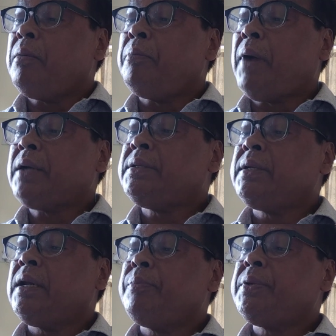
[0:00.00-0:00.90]

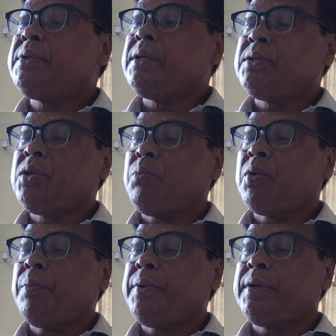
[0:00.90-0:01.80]
marginal efficiency of
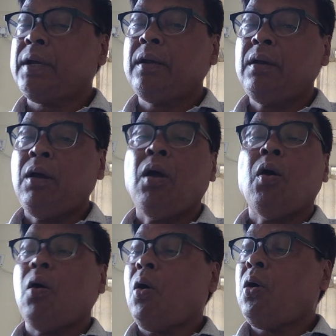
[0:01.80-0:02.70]
capital
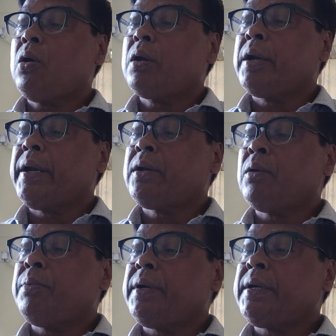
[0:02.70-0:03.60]
or rate
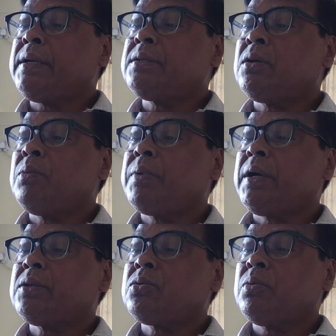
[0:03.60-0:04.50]
of retention of
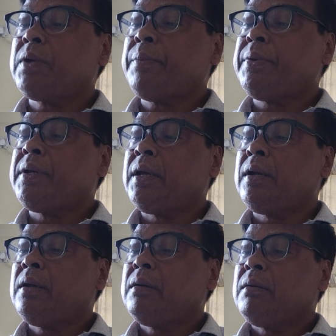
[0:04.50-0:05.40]
cost of
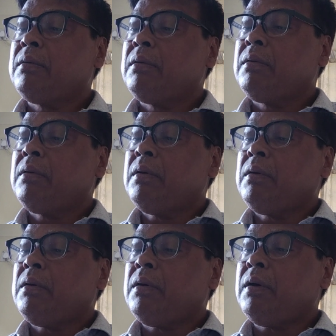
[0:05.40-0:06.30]
capital,
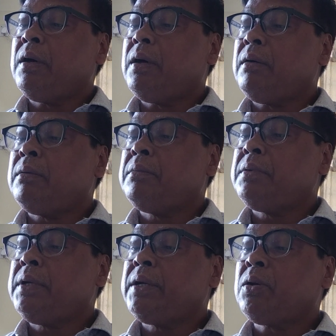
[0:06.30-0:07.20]

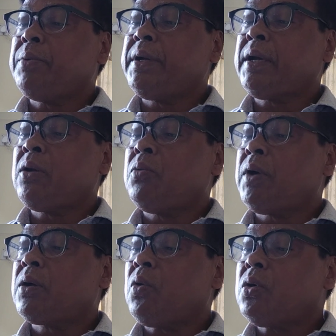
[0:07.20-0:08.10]
rate of return
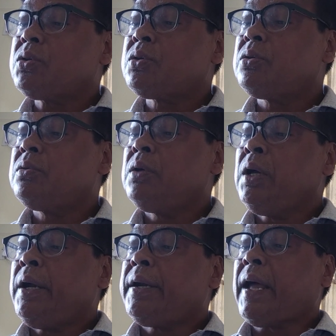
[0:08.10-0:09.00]
over cost,
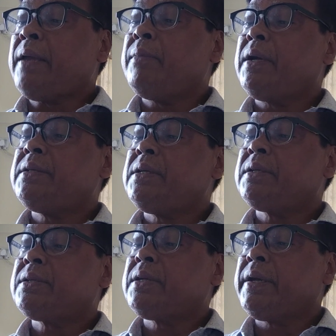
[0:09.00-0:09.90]
time
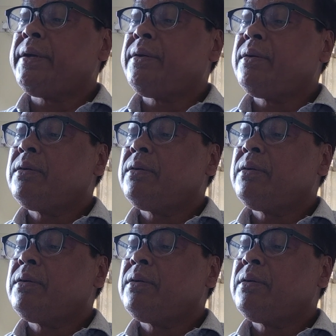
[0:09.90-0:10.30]
adjusted